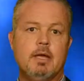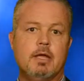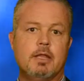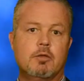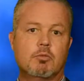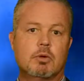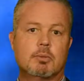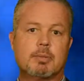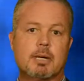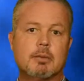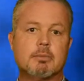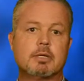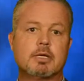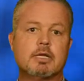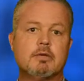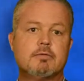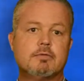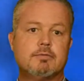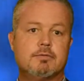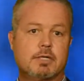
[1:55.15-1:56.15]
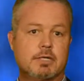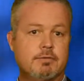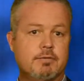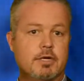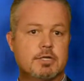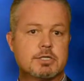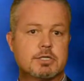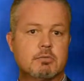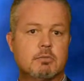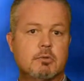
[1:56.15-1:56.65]
The Republican
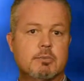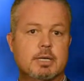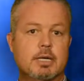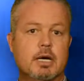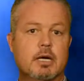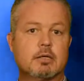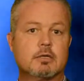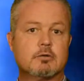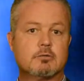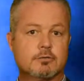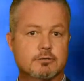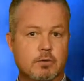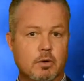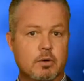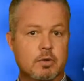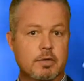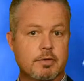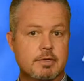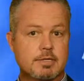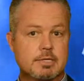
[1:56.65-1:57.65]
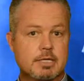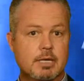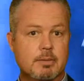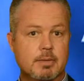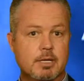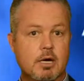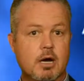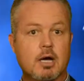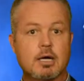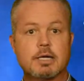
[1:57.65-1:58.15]
convention will be held in Florida this
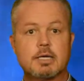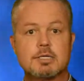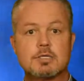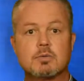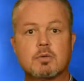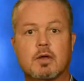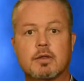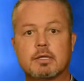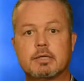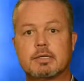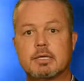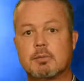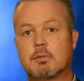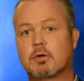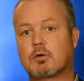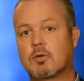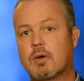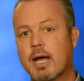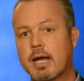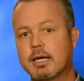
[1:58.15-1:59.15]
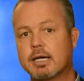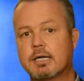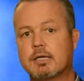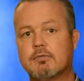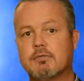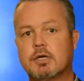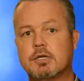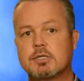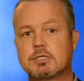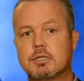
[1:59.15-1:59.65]
coming August, while the Democratic
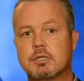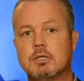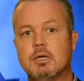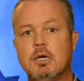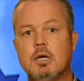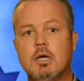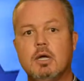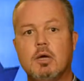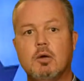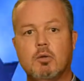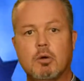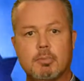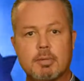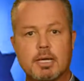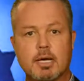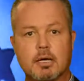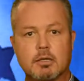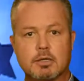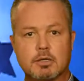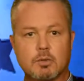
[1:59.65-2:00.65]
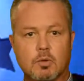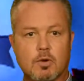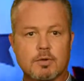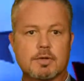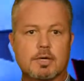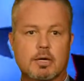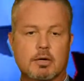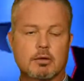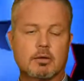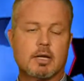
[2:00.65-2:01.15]
convention will be held in
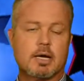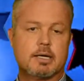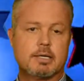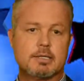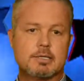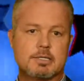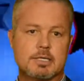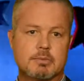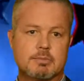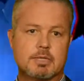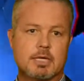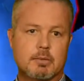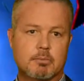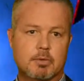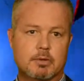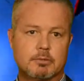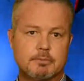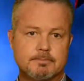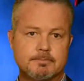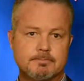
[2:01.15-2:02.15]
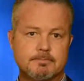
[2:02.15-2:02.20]
North Carolina in September.